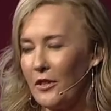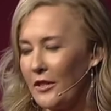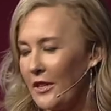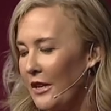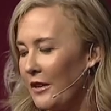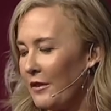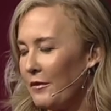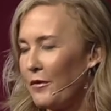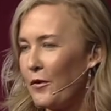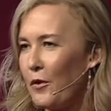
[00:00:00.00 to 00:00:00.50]

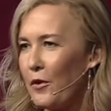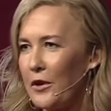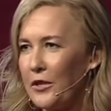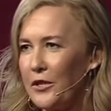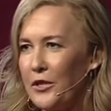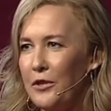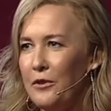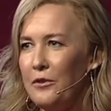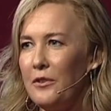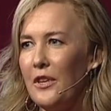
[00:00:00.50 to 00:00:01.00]
looking for
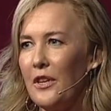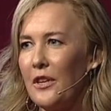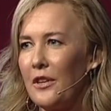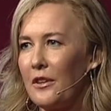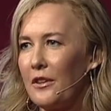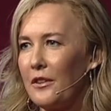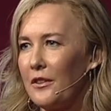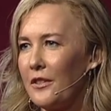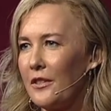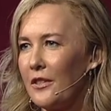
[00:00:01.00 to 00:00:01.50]
2
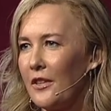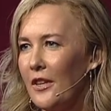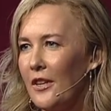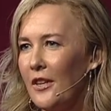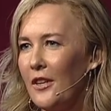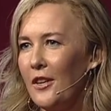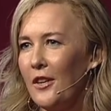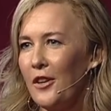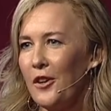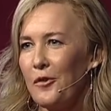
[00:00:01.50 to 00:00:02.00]
years.
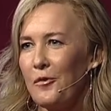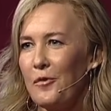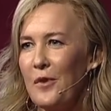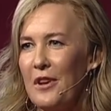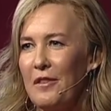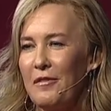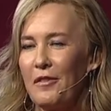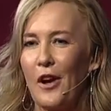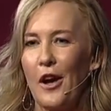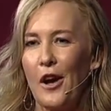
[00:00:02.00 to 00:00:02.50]

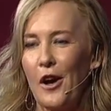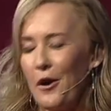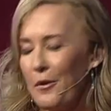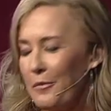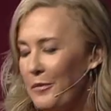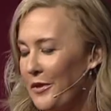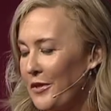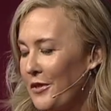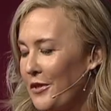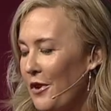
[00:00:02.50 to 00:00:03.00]
We have
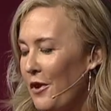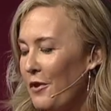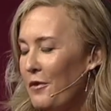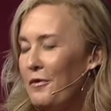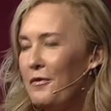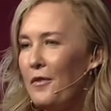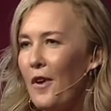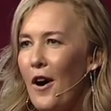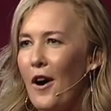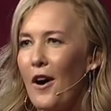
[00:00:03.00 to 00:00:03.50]
come so
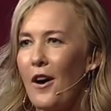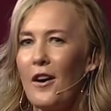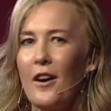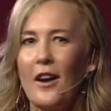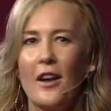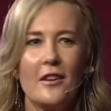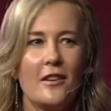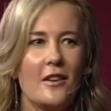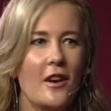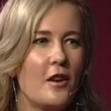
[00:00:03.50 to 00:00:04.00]
far,
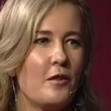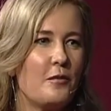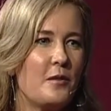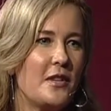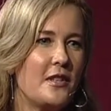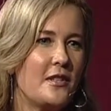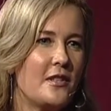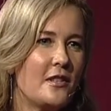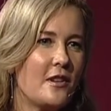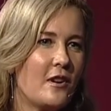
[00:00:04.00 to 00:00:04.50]
and yet
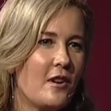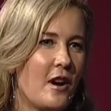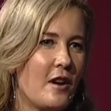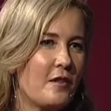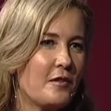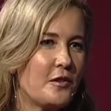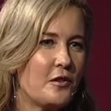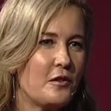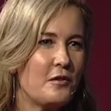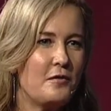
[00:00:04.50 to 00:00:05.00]
we still
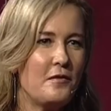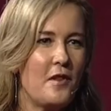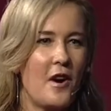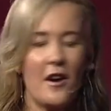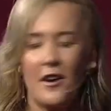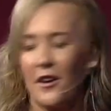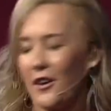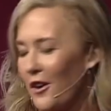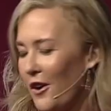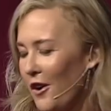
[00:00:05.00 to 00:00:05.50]
have so
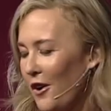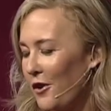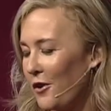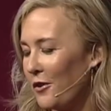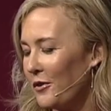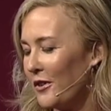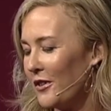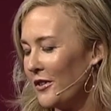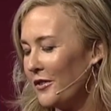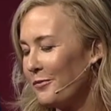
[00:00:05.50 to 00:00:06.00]
far to
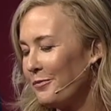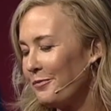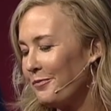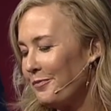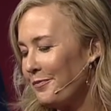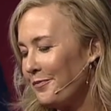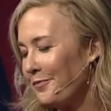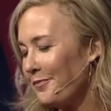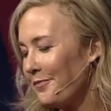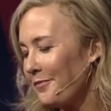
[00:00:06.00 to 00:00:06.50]
go.
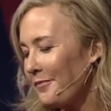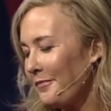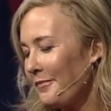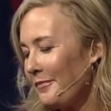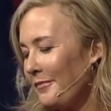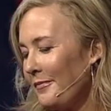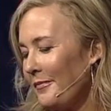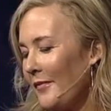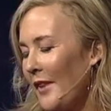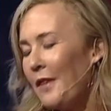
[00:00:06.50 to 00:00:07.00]

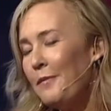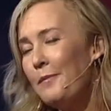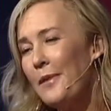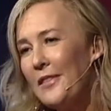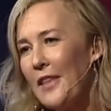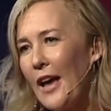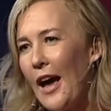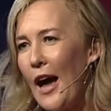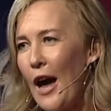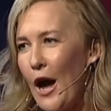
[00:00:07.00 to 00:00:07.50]

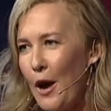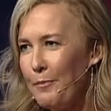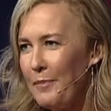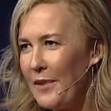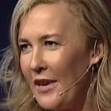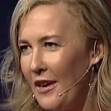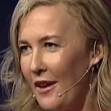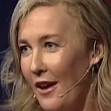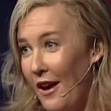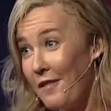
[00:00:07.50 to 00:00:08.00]
But the
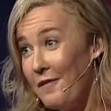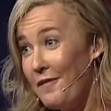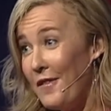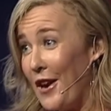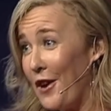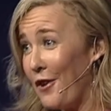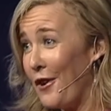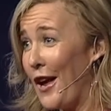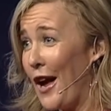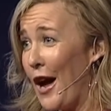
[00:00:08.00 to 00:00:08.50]
happy,
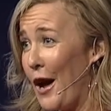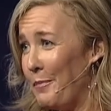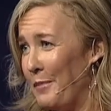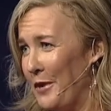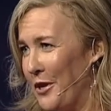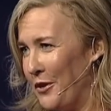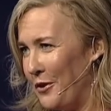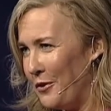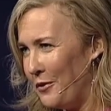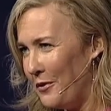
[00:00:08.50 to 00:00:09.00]
very
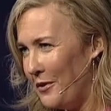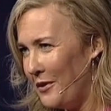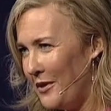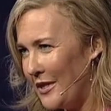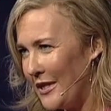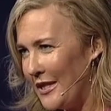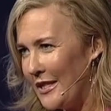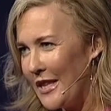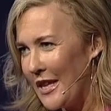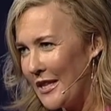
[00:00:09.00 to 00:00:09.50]
happy
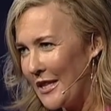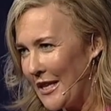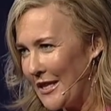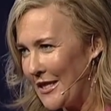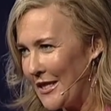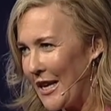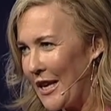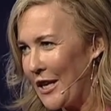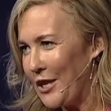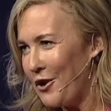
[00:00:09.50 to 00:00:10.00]
news is that the
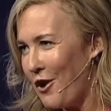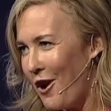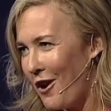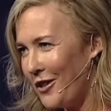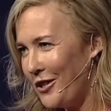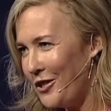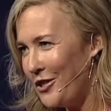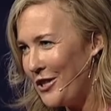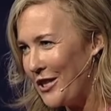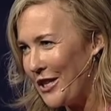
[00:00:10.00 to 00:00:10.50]

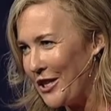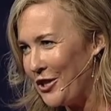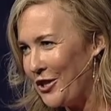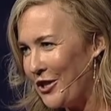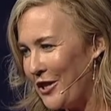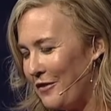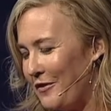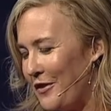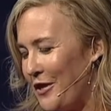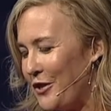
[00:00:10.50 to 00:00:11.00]
technology has
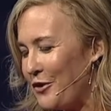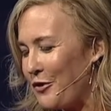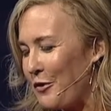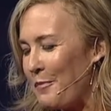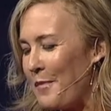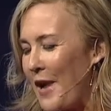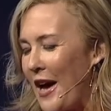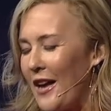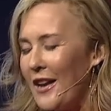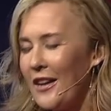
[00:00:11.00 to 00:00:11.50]
shifted
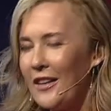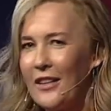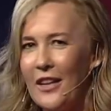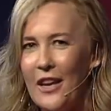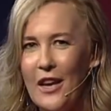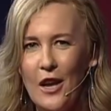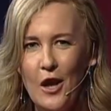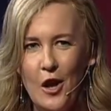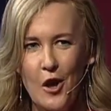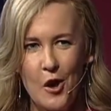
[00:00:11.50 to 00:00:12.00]

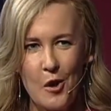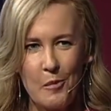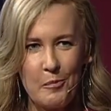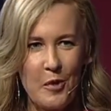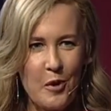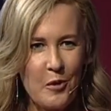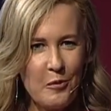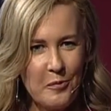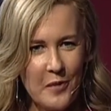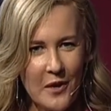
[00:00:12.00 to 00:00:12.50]
dramatically.
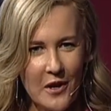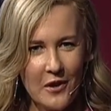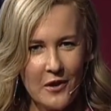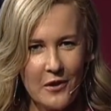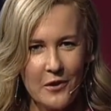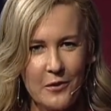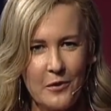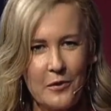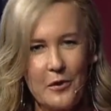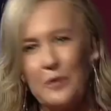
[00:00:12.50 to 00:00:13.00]
Bone
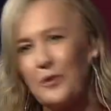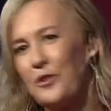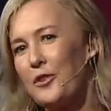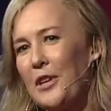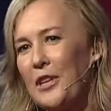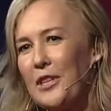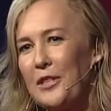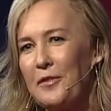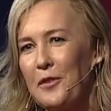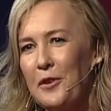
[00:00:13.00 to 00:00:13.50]
marrow
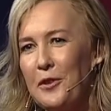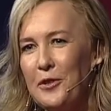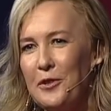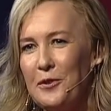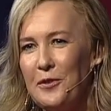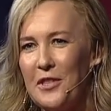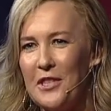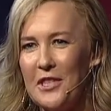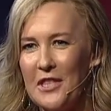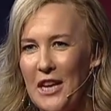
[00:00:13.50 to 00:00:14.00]
transfers
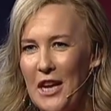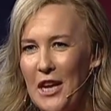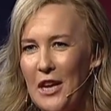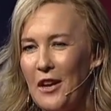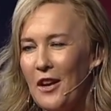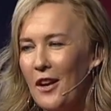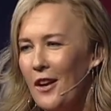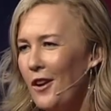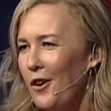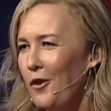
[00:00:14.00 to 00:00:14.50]
used to
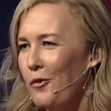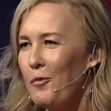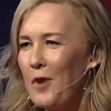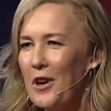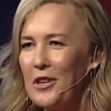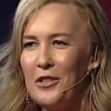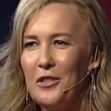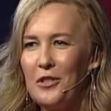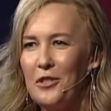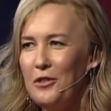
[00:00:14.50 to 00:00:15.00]
take
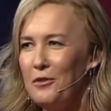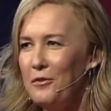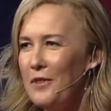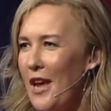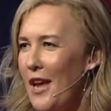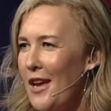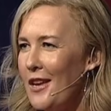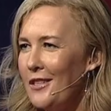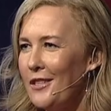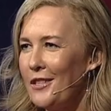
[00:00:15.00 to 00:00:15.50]
1 to 2
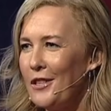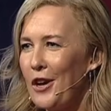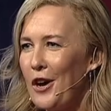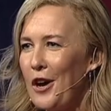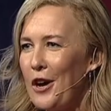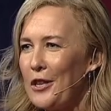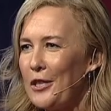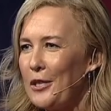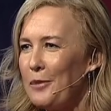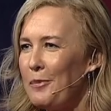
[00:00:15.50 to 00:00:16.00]
days in the
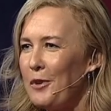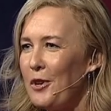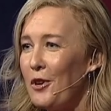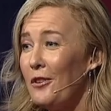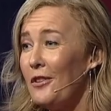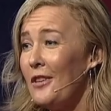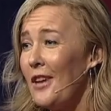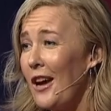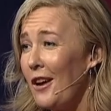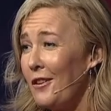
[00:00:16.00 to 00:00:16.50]

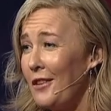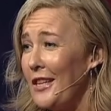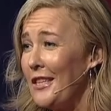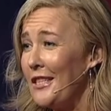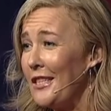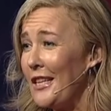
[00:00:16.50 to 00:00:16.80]
hospital. Now they